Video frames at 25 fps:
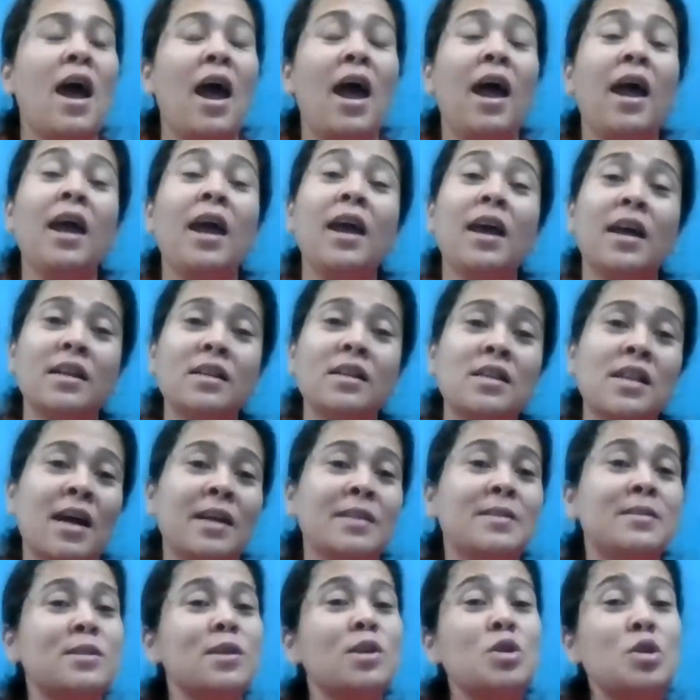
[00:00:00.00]
and
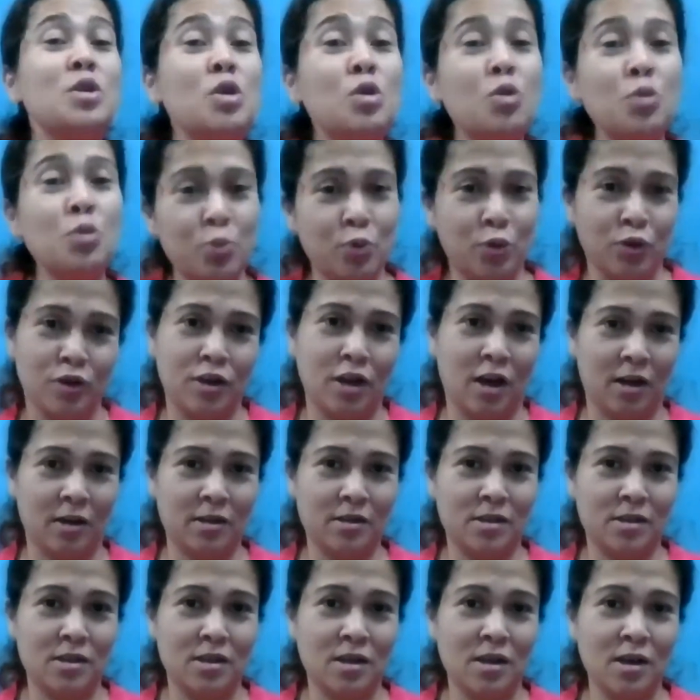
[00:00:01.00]
that's a new
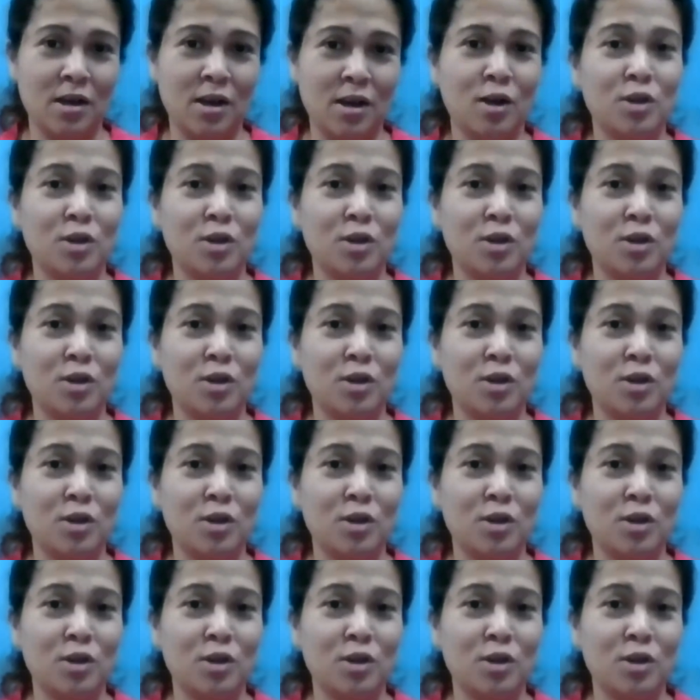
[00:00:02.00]
product.